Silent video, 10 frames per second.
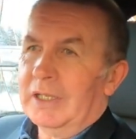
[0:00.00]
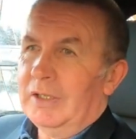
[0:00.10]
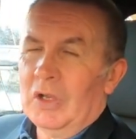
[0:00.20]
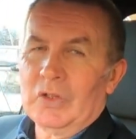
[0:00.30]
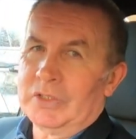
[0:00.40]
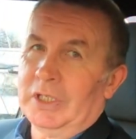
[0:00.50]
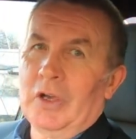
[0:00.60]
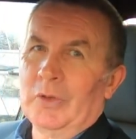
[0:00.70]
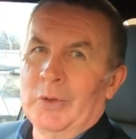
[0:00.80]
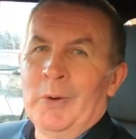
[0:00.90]
not to
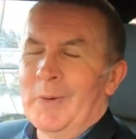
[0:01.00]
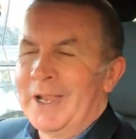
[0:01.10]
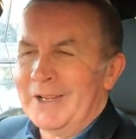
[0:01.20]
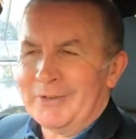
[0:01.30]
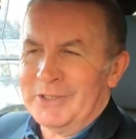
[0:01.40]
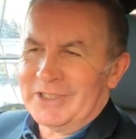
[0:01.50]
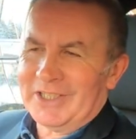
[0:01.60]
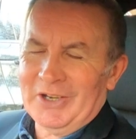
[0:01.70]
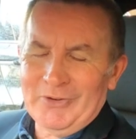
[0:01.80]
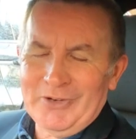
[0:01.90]
go the way I was
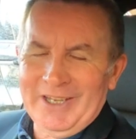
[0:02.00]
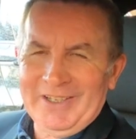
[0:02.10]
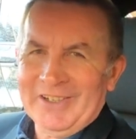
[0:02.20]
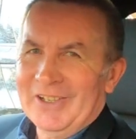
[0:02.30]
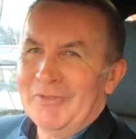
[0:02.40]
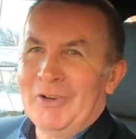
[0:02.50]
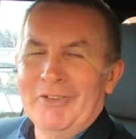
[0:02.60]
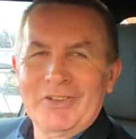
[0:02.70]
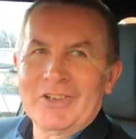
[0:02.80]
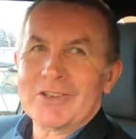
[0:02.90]
going, but
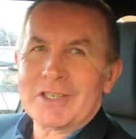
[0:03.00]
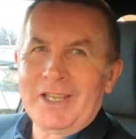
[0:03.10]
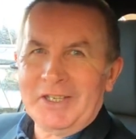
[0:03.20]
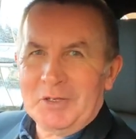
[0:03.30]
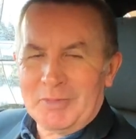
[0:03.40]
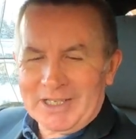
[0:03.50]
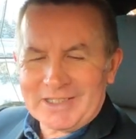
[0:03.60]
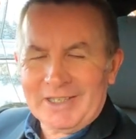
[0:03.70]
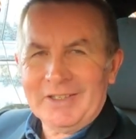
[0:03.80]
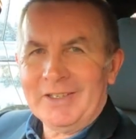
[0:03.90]
of course I knew better.